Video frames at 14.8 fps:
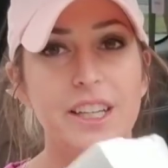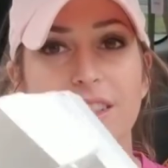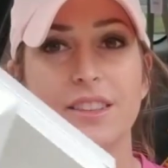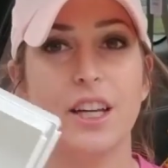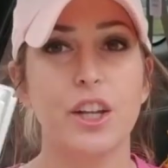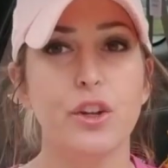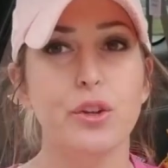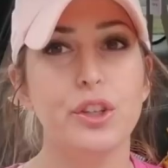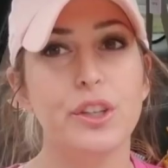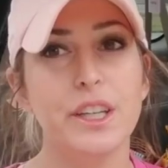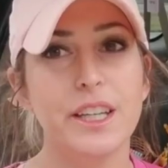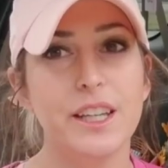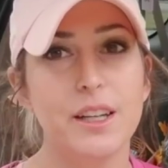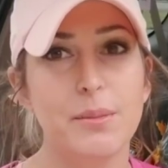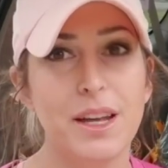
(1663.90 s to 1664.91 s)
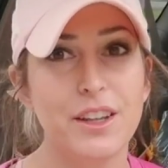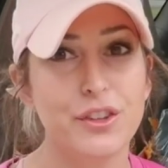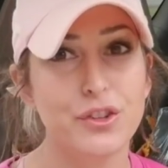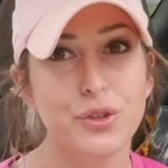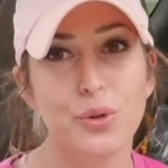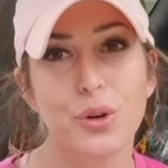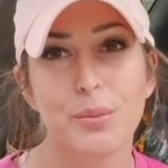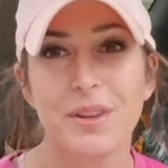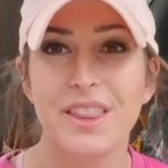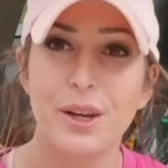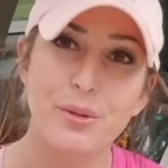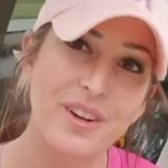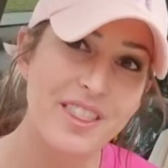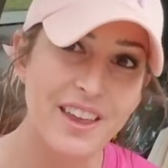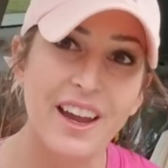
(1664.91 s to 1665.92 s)
these, I know you can get them at the store, but they
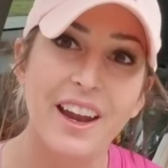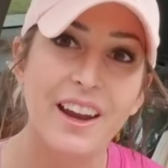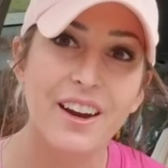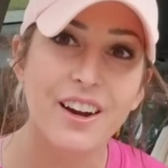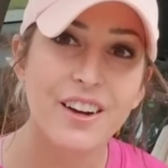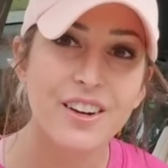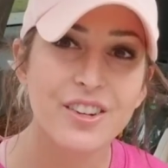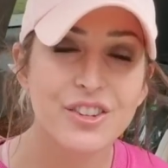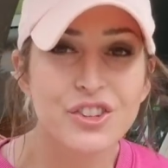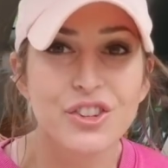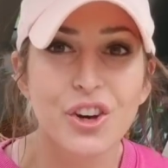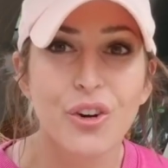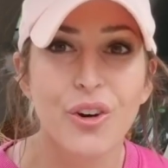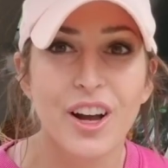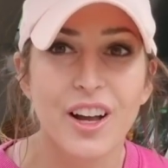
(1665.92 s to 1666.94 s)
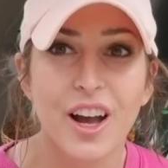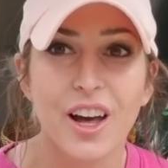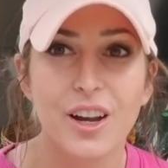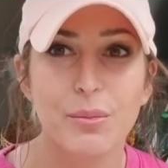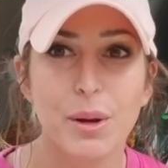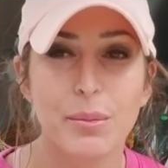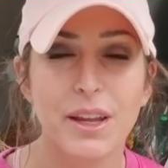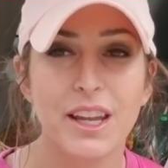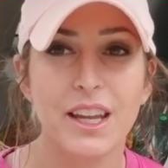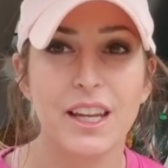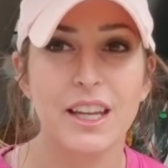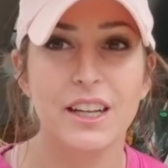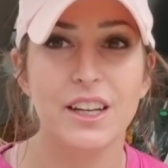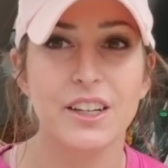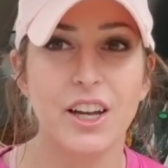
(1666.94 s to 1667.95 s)
were there. So I got them. I
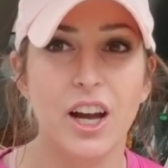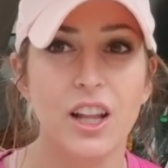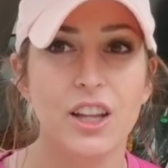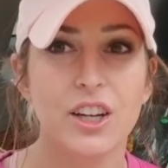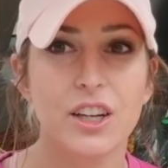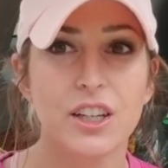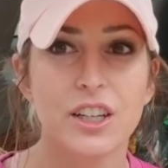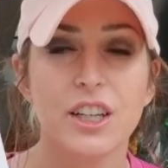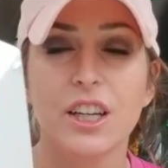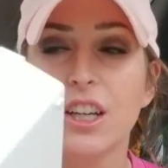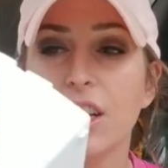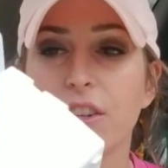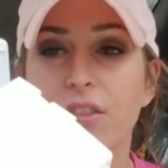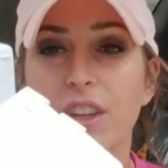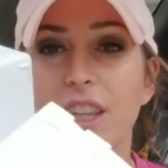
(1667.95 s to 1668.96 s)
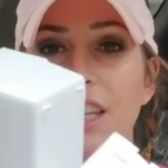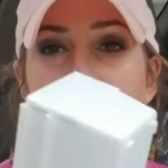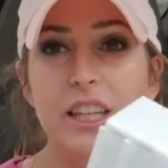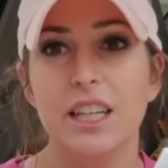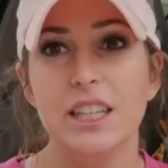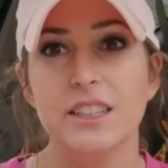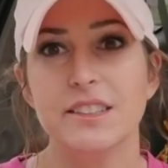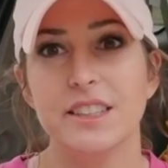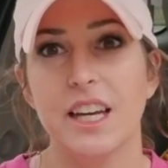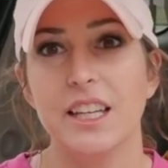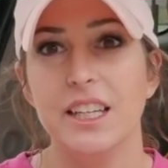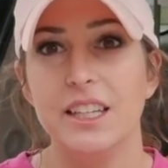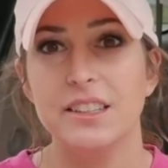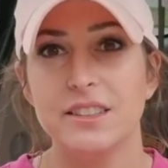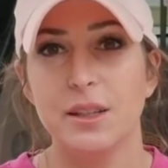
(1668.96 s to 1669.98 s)
paid a dollar for these. I
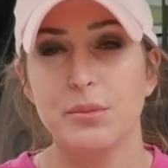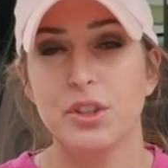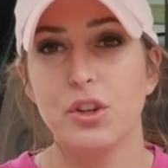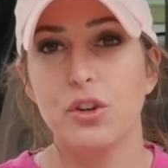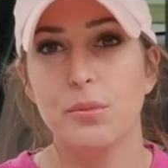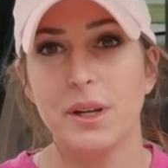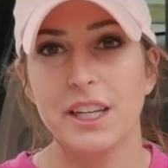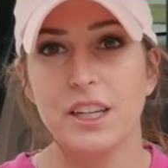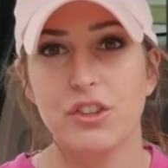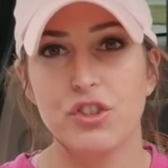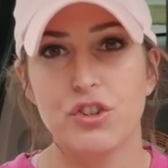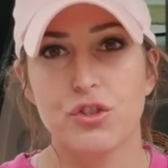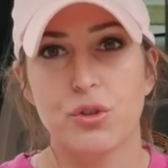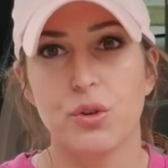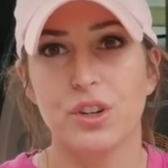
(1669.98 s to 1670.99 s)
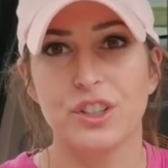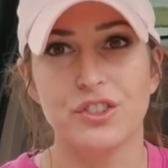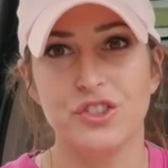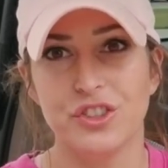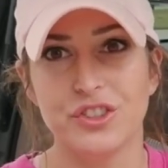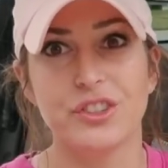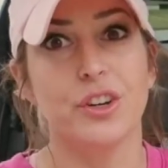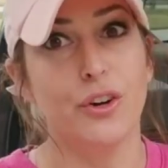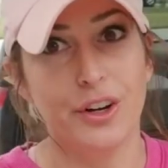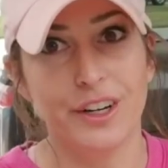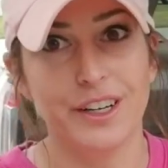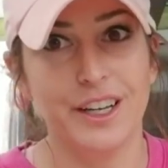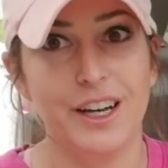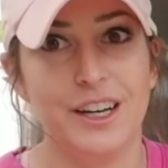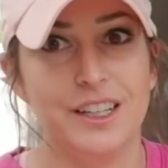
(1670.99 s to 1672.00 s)
needed some to go in my kitchen drawers just to
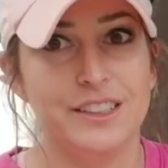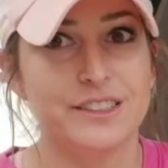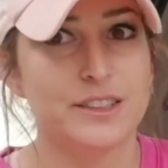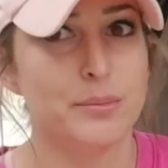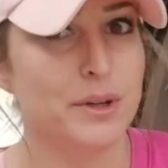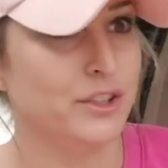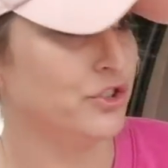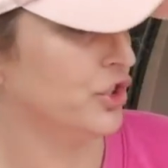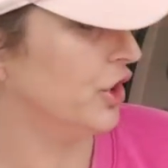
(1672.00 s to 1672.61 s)
organize my